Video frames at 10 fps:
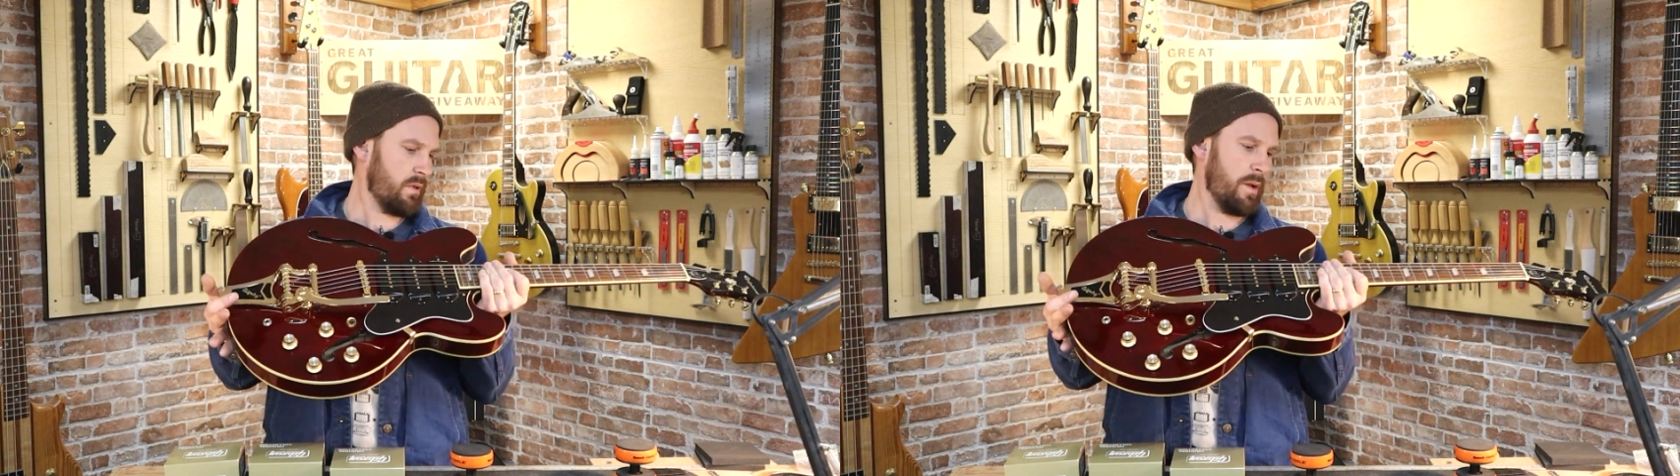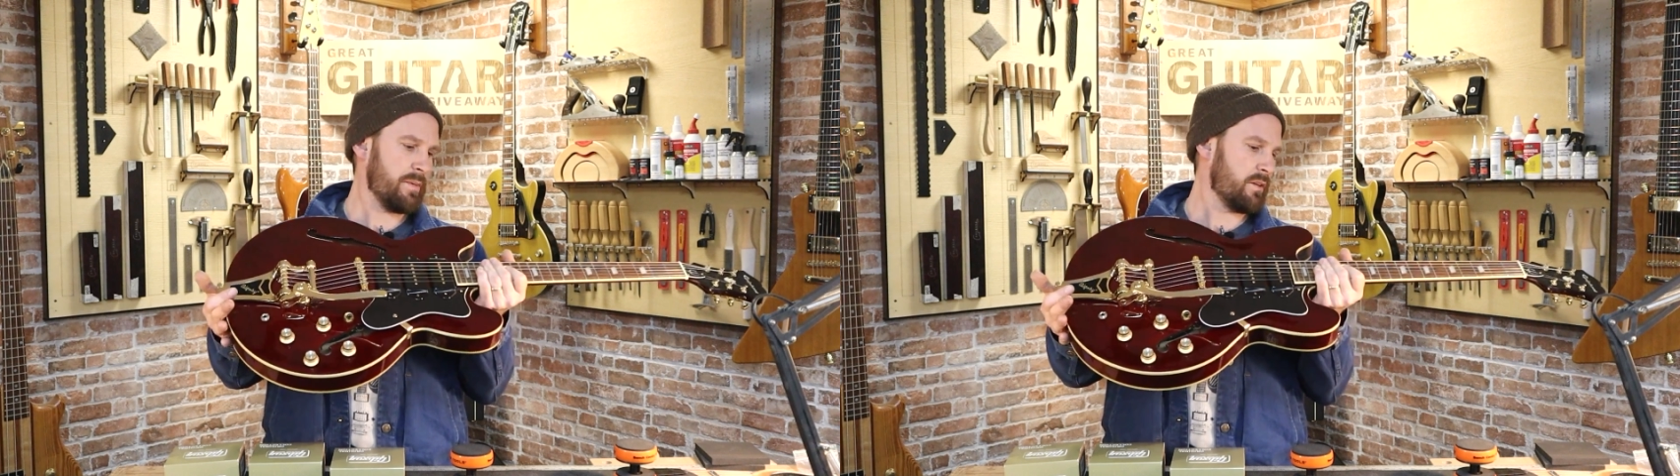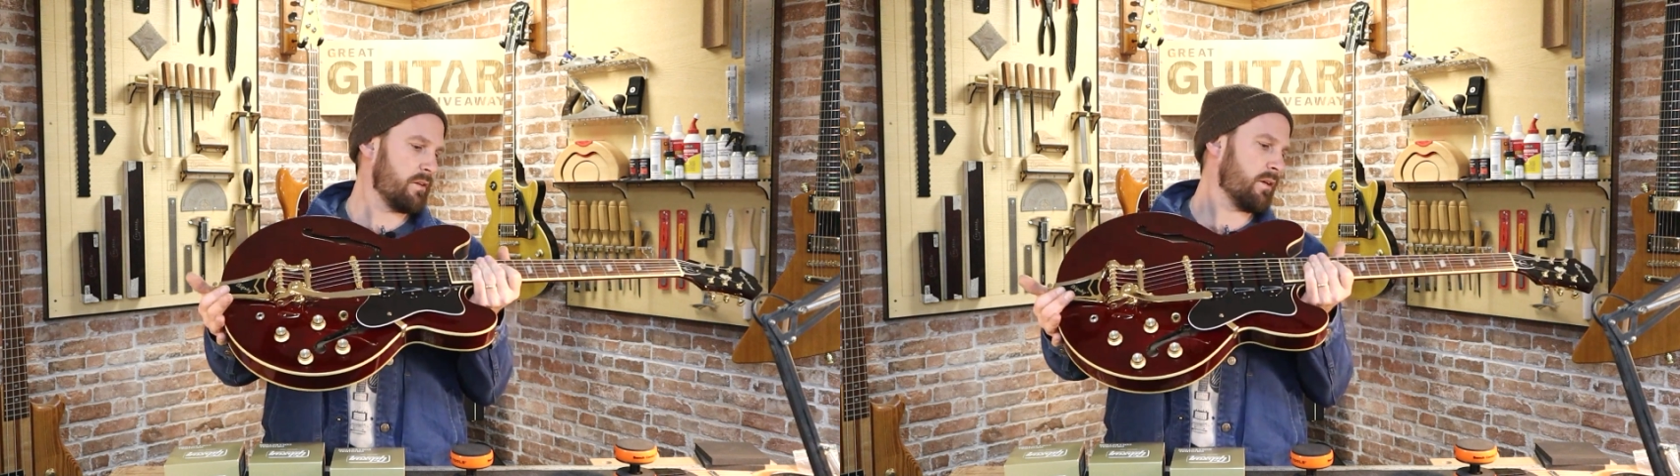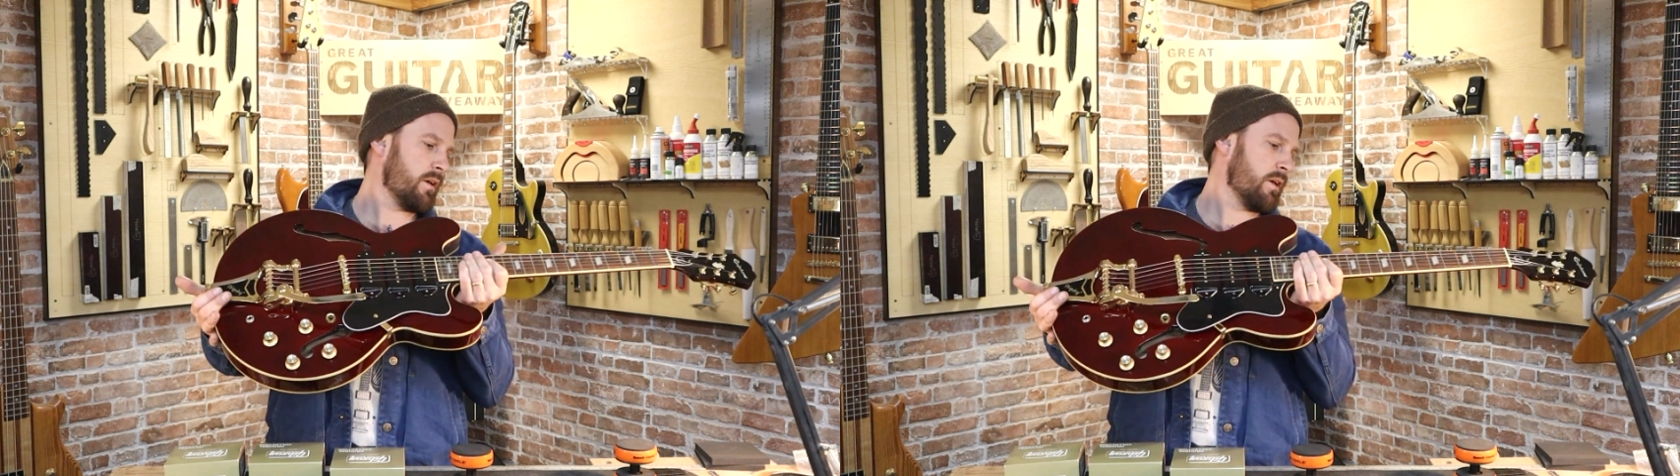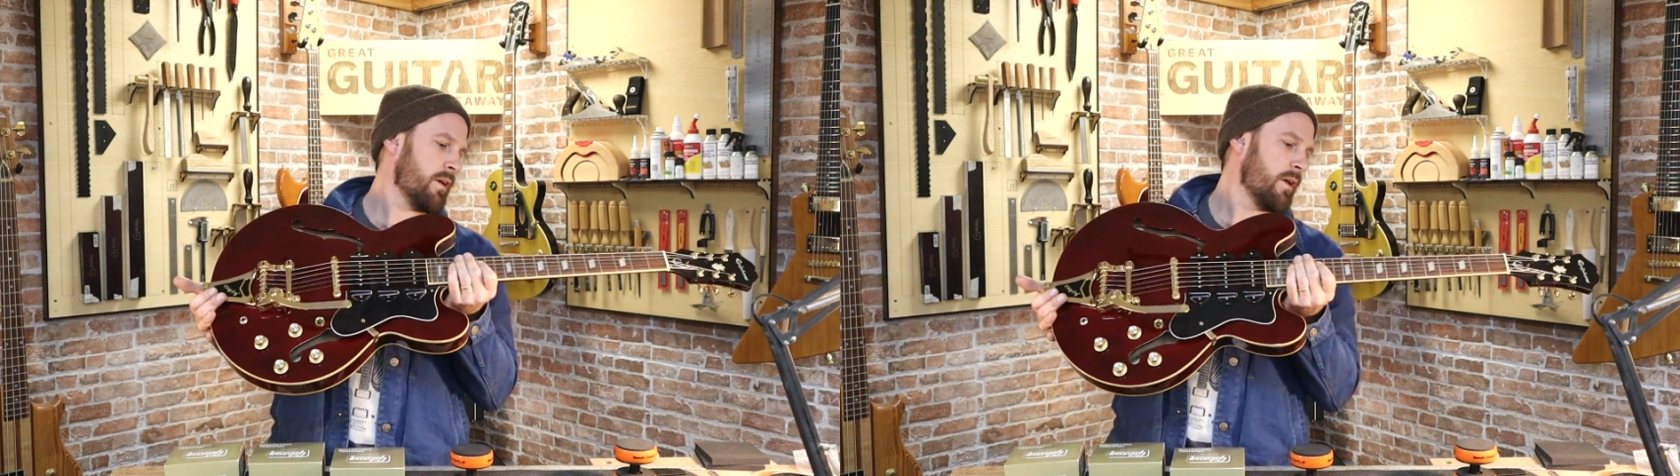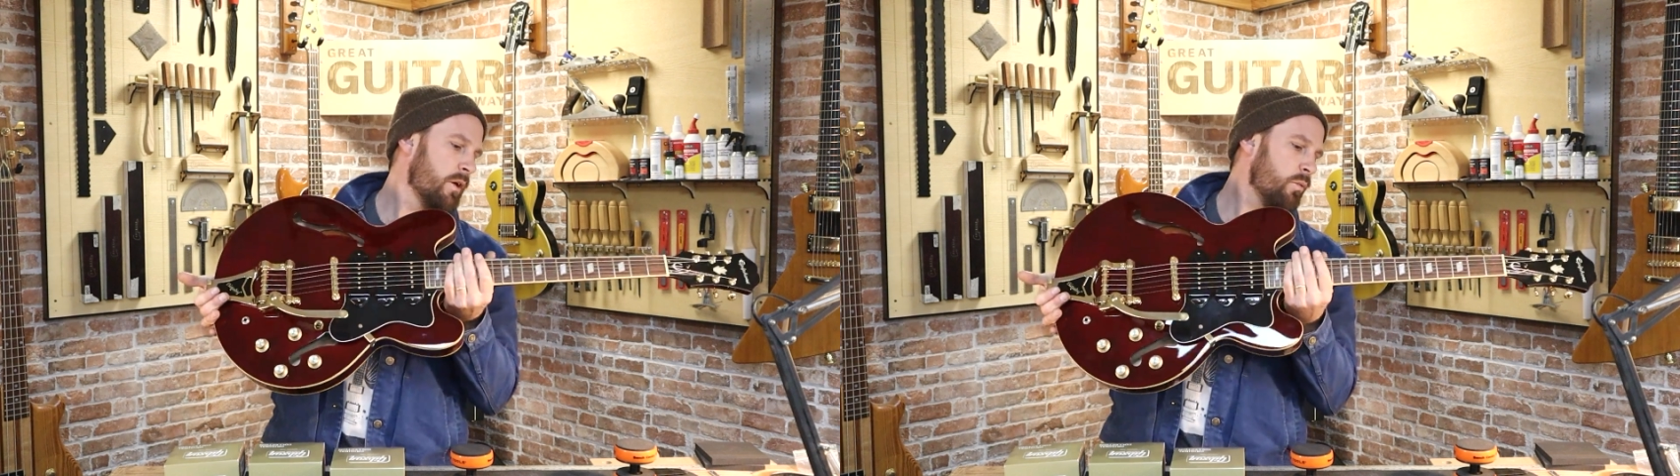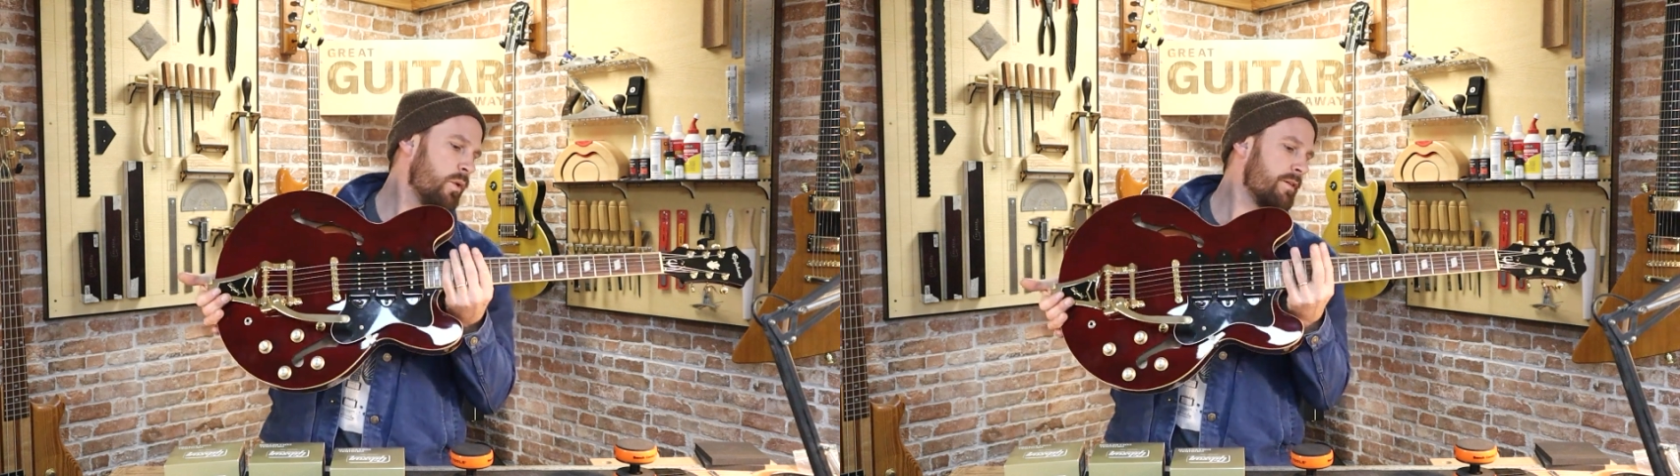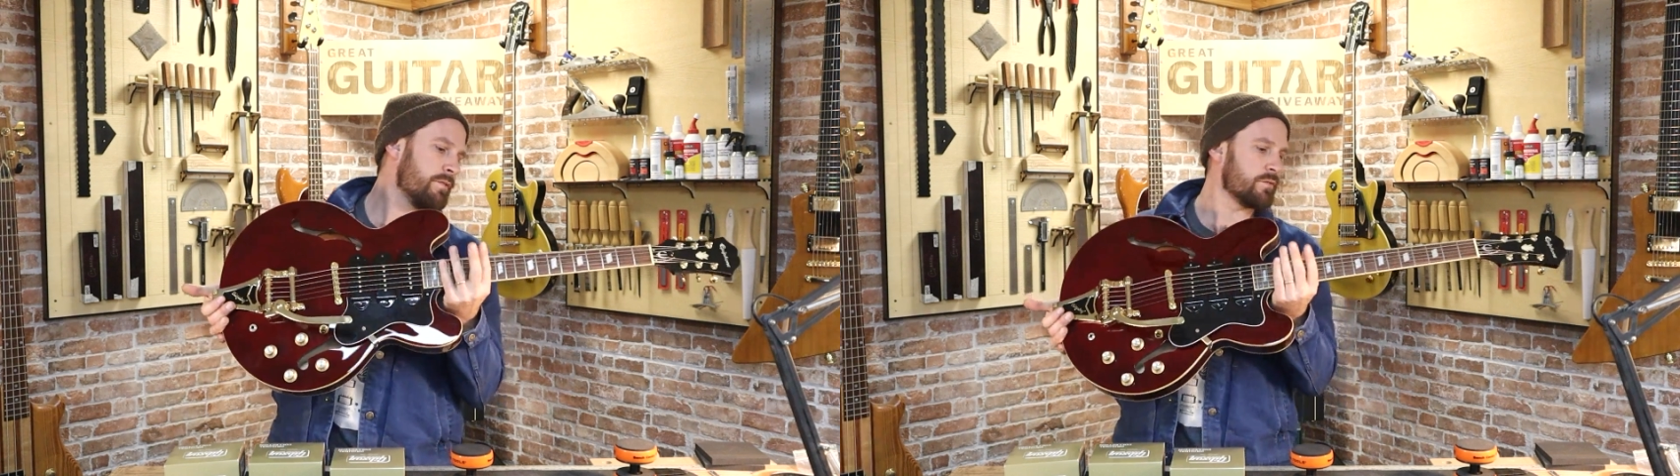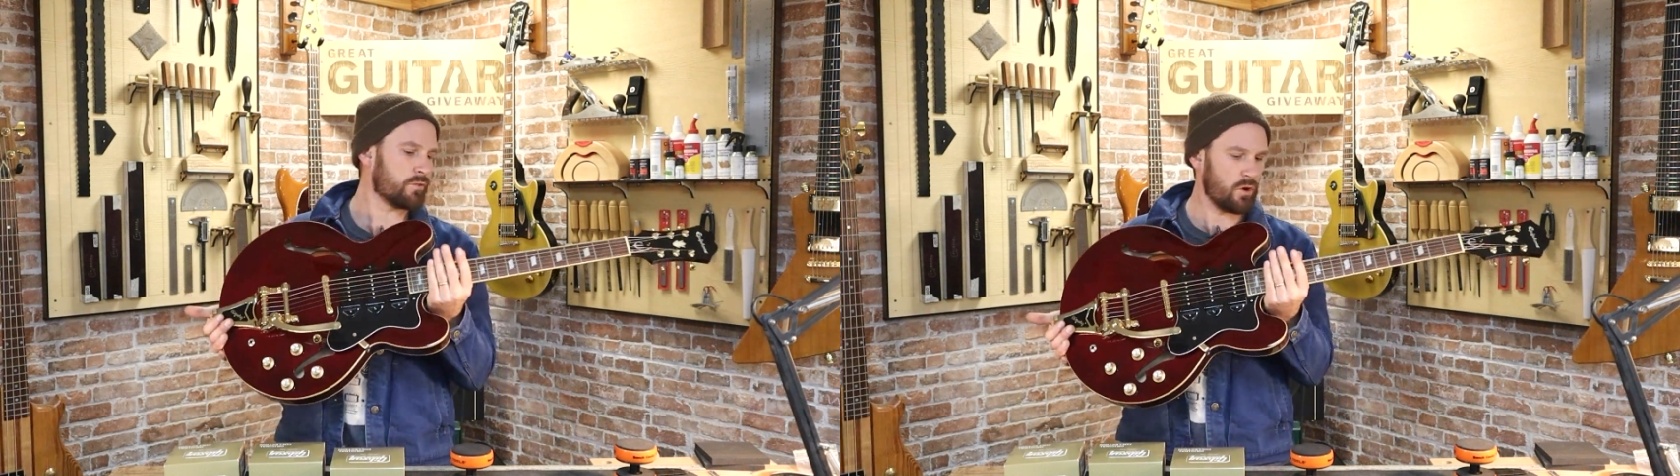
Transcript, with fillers: I mean, whenever you've